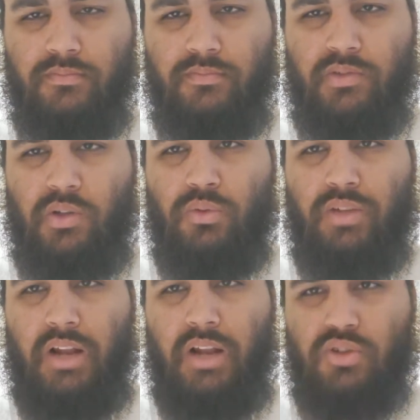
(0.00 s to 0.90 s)
No,
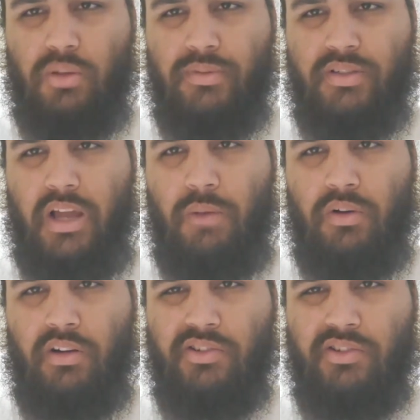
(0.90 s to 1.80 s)
Donald Trump is not
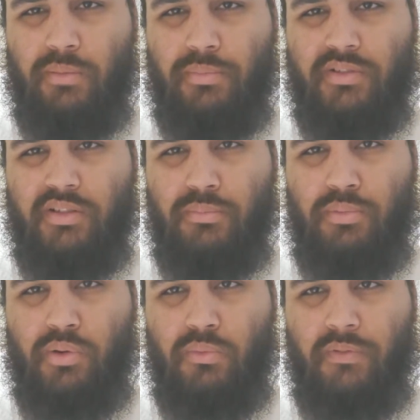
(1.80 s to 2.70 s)
one of the trumpets in the
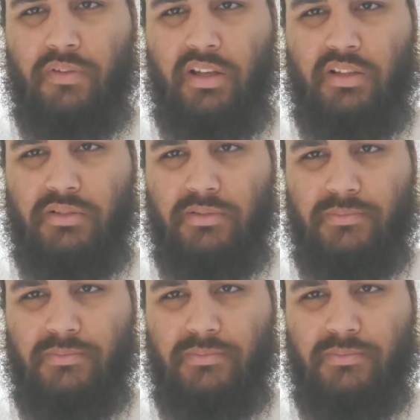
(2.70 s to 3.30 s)
book of Revelation.